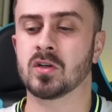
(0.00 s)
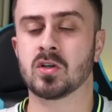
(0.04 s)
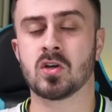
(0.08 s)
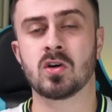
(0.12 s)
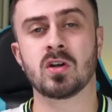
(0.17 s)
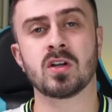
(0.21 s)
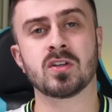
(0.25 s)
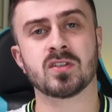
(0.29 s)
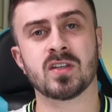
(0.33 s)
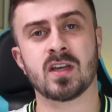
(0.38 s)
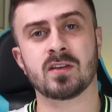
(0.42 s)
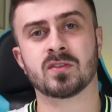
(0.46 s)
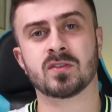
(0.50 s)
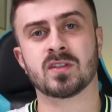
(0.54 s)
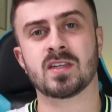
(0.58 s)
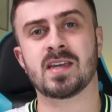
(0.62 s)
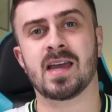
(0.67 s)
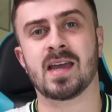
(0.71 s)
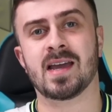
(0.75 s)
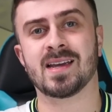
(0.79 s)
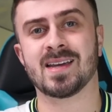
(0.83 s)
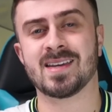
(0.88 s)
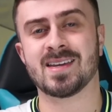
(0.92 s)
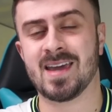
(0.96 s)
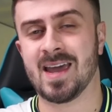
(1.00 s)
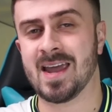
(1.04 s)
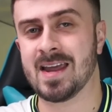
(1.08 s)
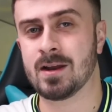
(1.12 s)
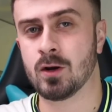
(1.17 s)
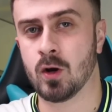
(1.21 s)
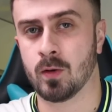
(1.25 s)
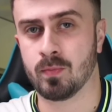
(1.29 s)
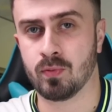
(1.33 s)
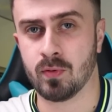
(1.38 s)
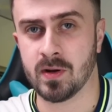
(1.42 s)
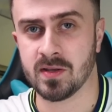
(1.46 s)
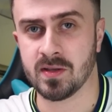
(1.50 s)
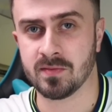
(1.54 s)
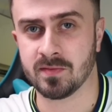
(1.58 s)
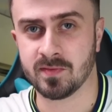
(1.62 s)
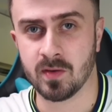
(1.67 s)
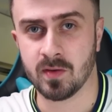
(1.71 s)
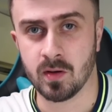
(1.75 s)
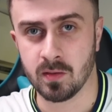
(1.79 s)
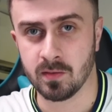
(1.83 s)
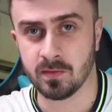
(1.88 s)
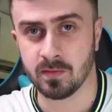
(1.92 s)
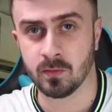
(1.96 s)
Kulusevski and Kane operating
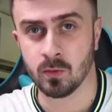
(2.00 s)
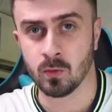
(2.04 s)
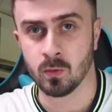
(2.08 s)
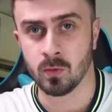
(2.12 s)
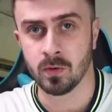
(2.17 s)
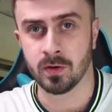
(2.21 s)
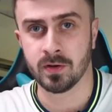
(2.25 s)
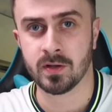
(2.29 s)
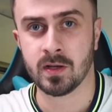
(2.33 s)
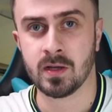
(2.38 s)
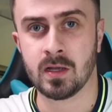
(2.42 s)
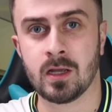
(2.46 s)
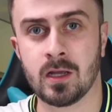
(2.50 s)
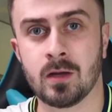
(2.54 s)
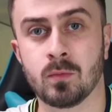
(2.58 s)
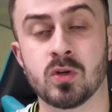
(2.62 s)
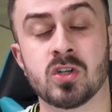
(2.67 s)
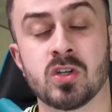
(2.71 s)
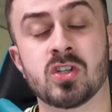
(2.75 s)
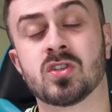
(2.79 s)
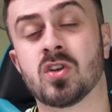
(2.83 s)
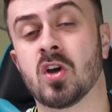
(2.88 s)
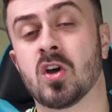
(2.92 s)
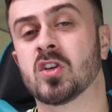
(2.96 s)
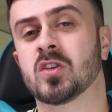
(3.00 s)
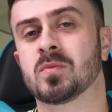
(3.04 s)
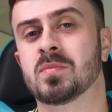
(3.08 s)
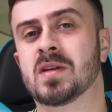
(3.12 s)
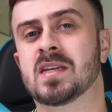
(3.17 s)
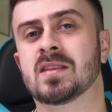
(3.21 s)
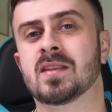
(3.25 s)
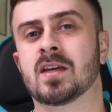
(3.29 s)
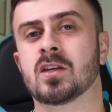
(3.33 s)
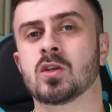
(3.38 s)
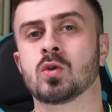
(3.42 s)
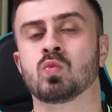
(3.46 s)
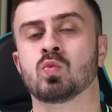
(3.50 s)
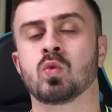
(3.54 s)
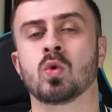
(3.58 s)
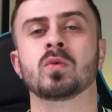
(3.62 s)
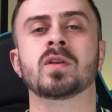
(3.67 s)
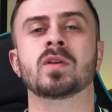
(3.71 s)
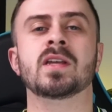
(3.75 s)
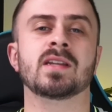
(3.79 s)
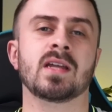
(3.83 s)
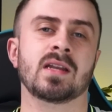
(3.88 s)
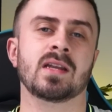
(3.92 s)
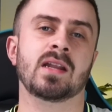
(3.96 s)
further forward, which does mean that you will
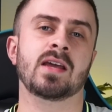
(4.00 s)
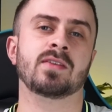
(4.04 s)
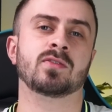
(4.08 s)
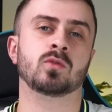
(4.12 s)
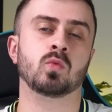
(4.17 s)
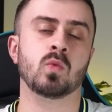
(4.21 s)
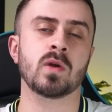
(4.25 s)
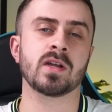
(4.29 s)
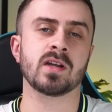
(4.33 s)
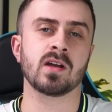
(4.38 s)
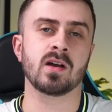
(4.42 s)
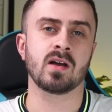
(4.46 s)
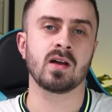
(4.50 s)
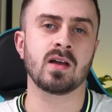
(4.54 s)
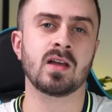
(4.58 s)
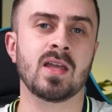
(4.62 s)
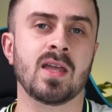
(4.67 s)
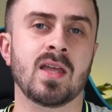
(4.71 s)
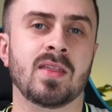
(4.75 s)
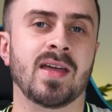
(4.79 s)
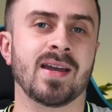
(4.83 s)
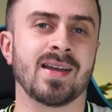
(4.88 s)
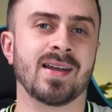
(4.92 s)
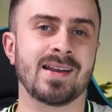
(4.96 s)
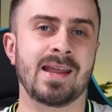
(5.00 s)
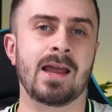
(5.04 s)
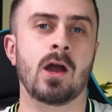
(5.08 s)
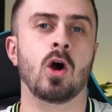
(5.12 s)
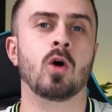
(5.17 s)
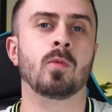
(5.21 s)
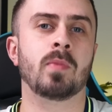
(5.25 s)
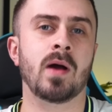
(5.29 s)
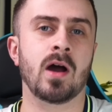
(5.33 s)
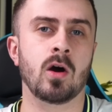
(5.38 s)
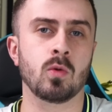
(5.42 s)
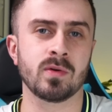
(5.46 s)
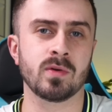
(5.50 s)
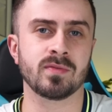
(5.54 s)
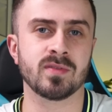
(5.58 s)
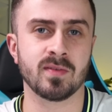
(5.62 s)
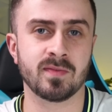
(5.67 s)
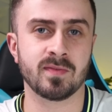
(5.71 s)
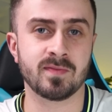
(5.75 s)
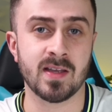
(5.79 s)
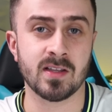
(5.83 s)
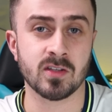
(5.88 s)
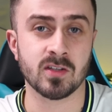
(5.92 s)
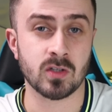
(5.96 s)
need a left winger that can help out with
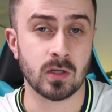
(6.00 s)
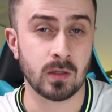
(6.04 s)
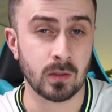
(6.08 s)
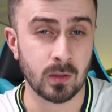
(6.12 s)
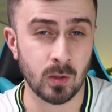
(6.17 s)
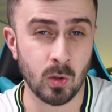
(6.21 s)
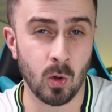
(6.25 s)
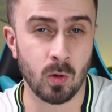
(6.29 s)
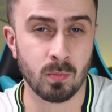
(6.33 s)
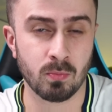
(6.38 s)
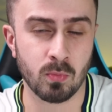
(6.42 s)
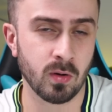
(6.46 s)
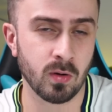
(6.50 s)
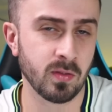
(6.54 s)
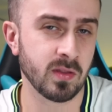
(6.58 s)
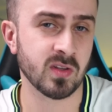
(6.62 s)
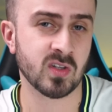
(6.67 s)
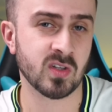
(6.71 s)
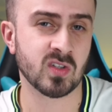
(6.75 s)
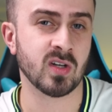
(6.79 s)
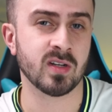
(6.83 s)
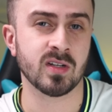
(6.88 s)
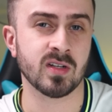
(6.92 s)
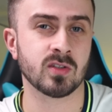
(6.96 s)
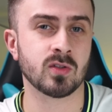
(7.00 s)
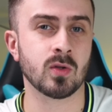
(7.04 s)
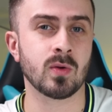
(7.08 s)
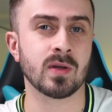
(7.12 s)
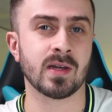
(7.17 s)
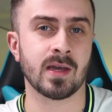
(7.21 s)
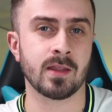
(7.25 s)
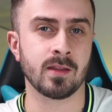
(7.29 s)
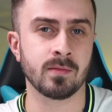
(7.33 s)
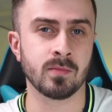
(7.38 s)
defence a lot more than Son is doing at the